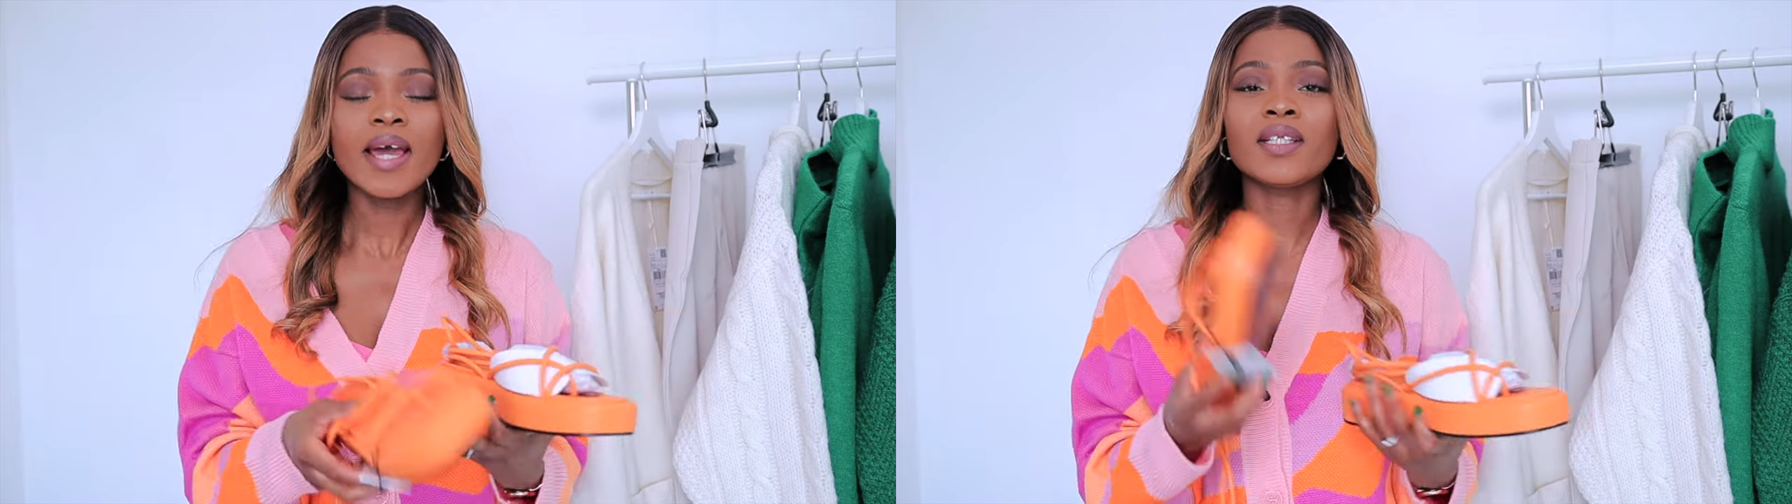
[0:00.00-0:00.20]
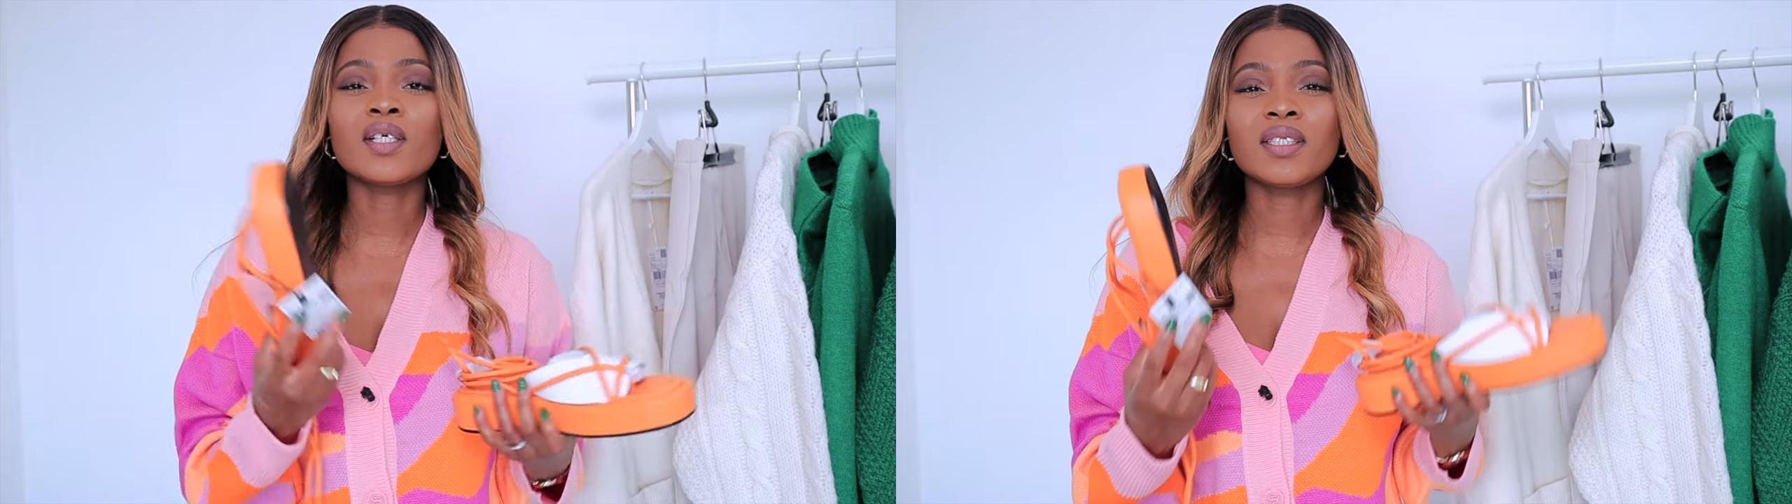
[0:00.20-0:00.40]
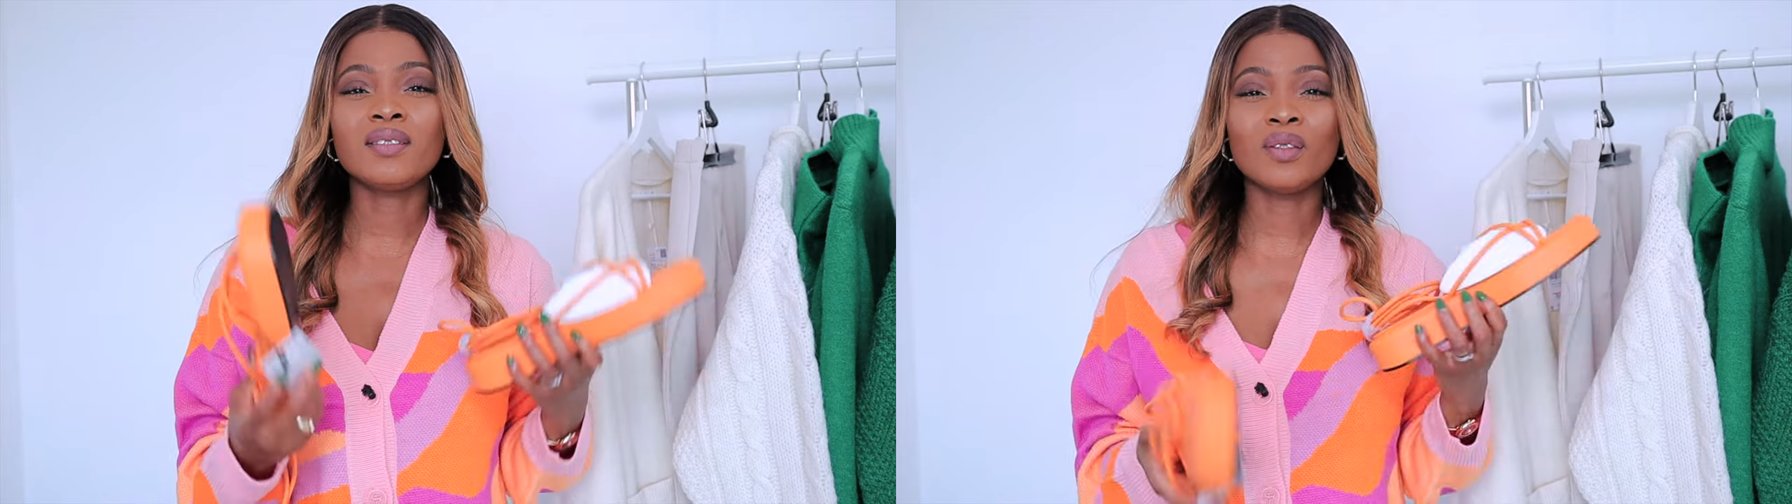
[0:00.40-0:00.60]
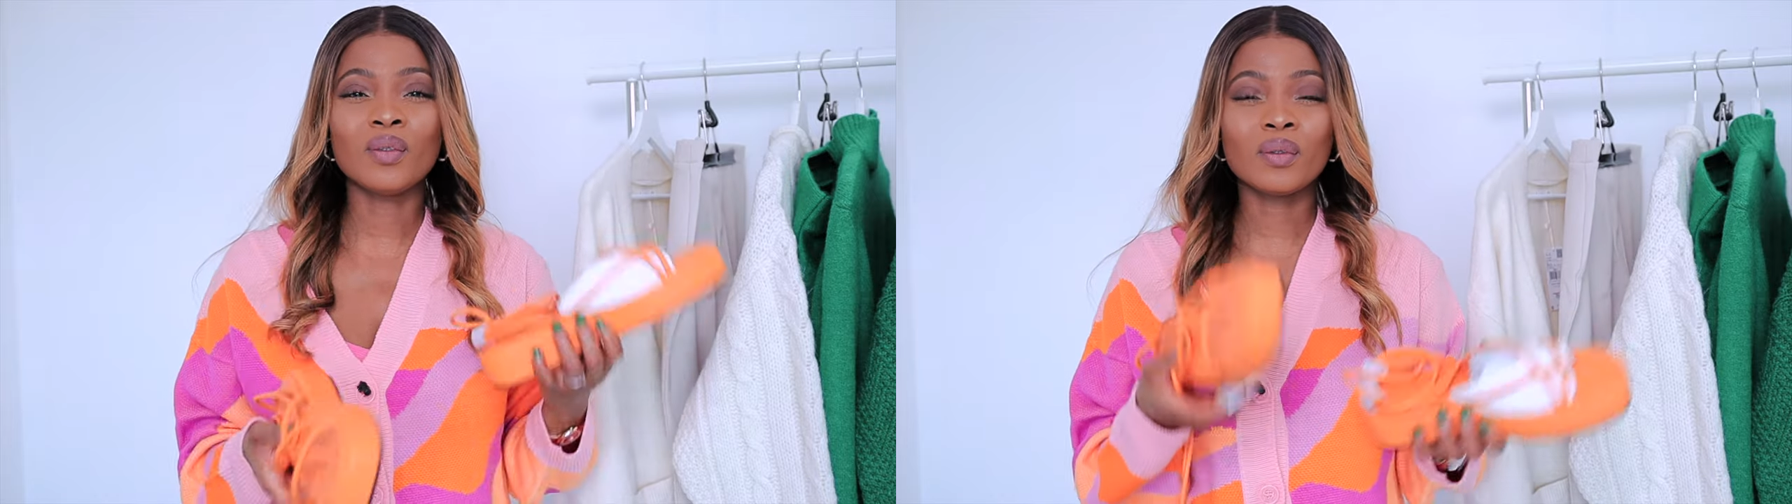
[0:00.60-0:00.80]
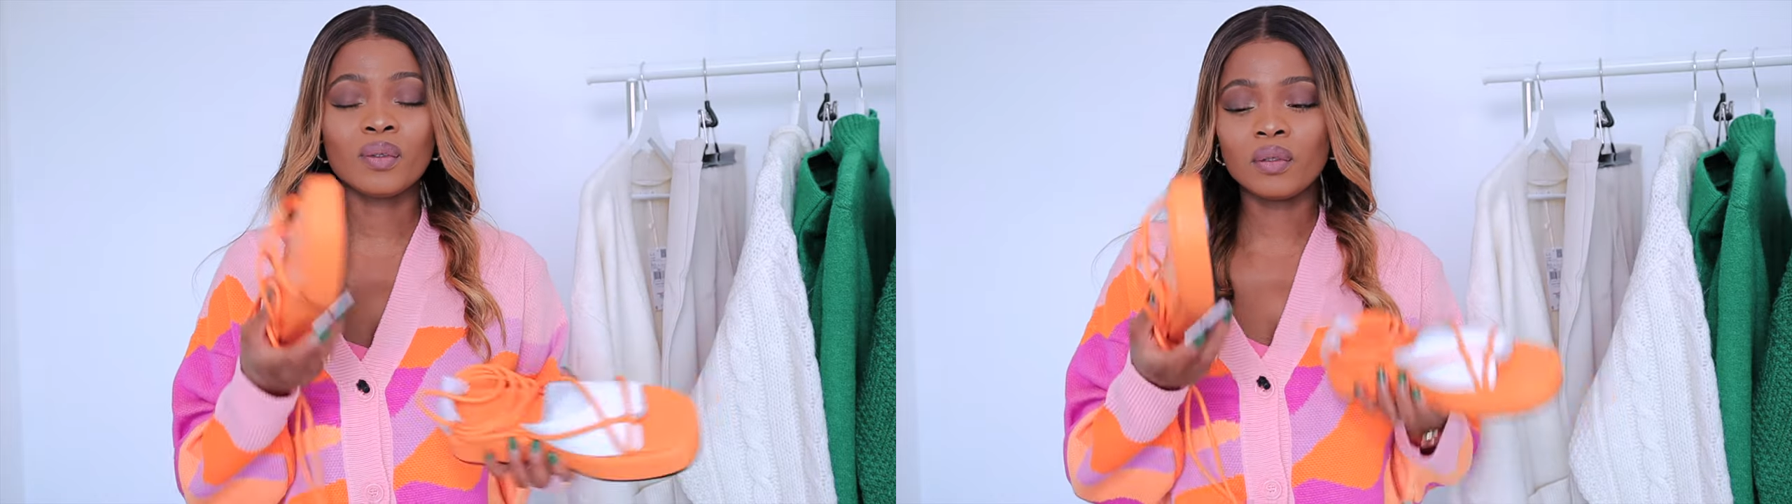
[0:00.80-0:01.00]
It doesn't
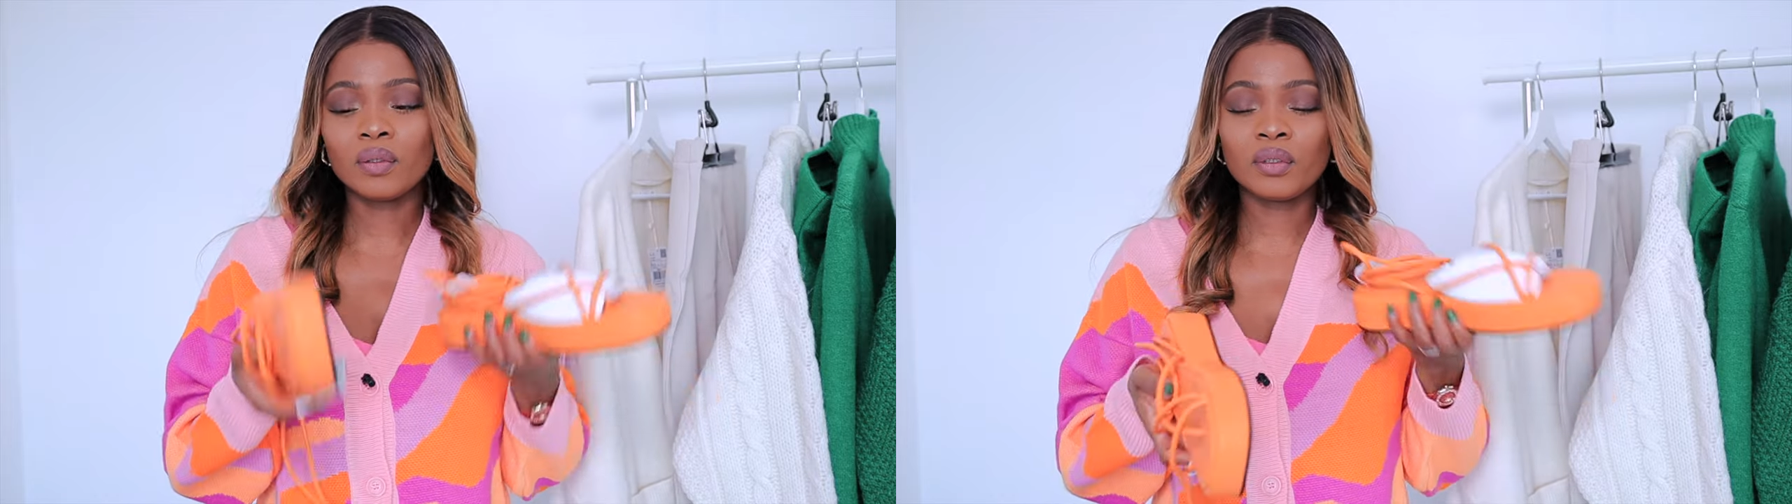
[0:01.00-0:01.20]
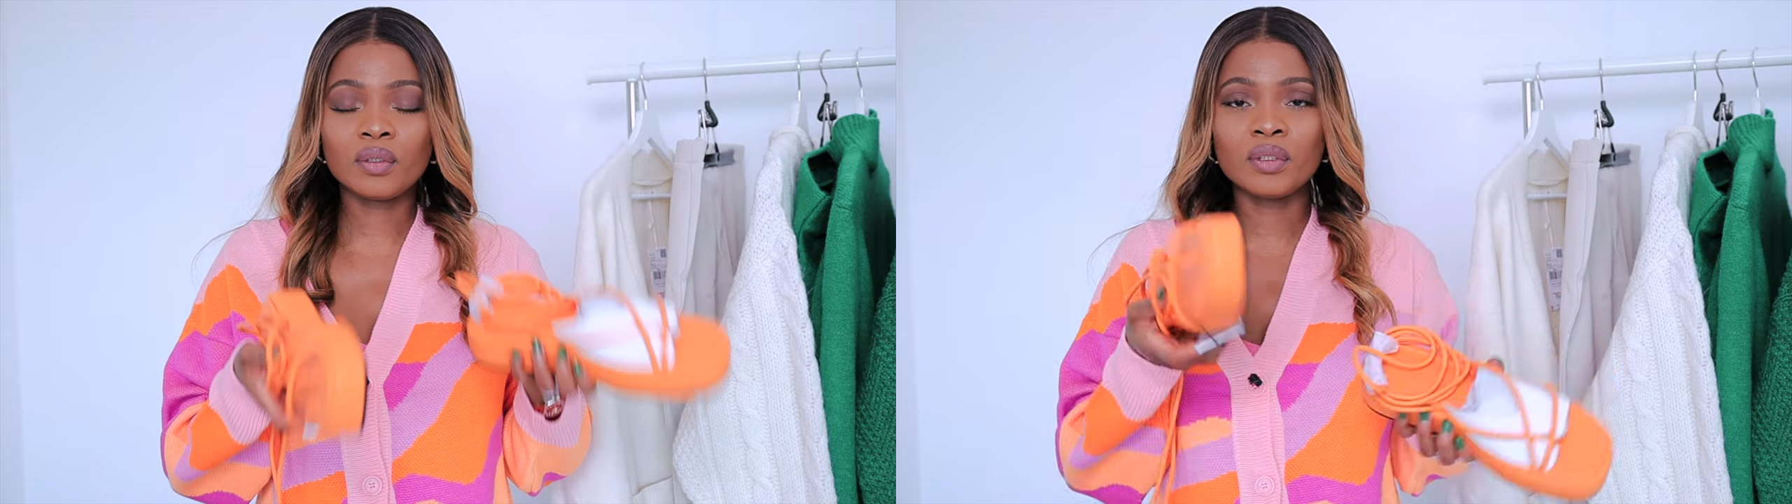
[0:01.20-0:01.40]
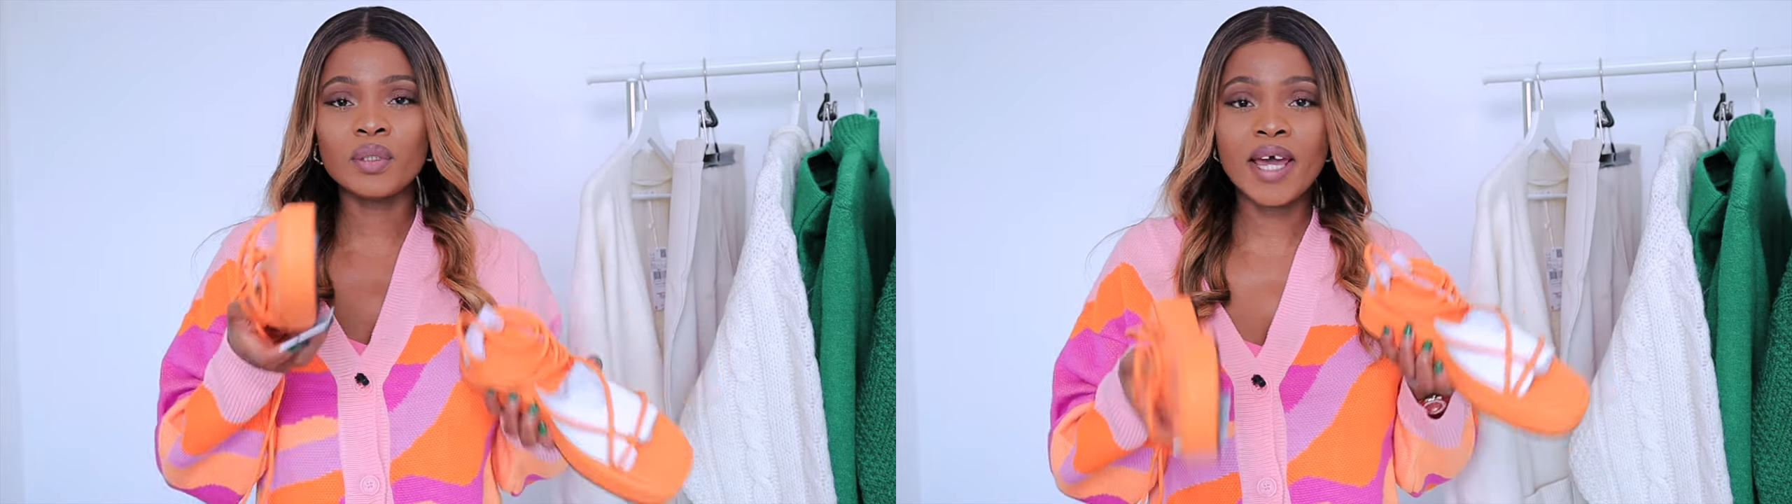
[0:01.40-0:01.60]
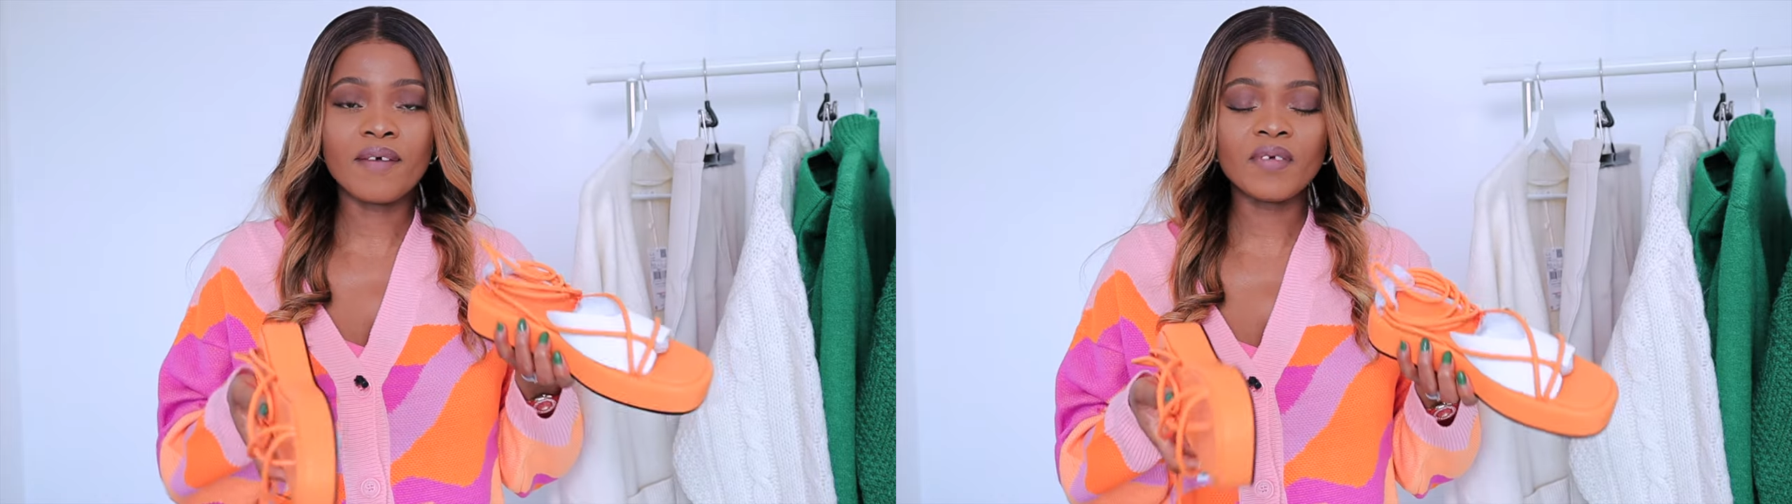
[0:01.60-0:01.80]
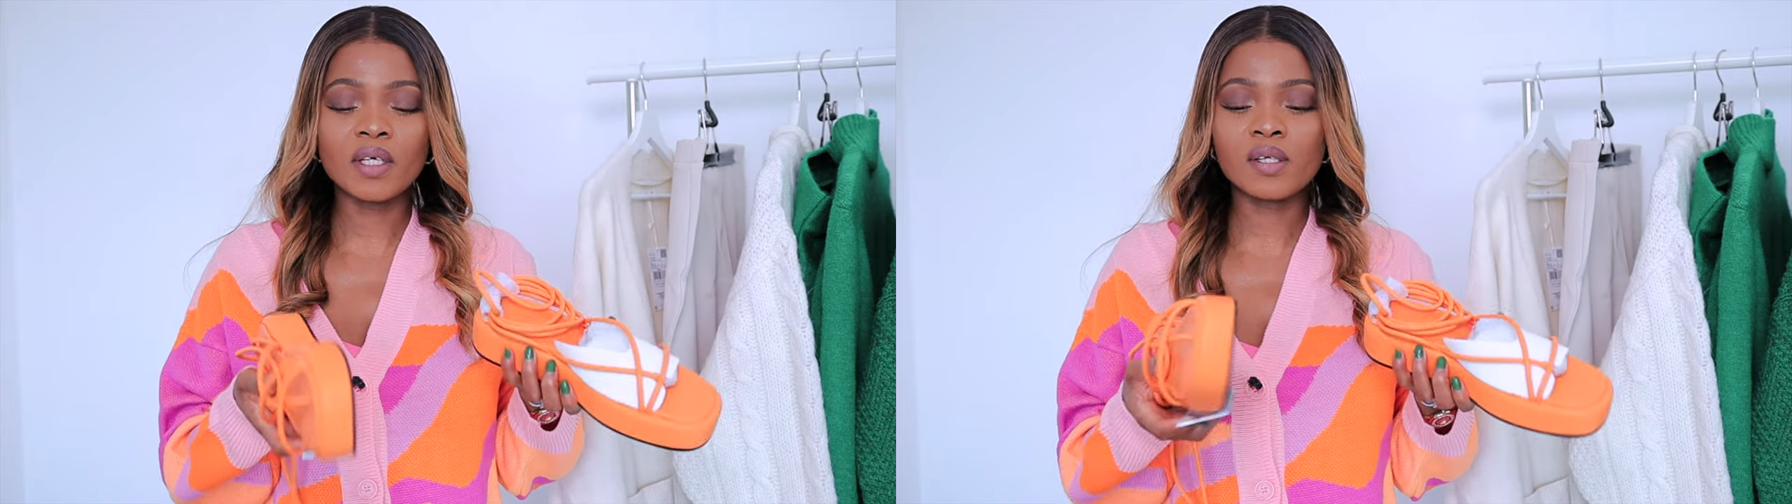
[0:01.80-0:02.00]
look too heavy.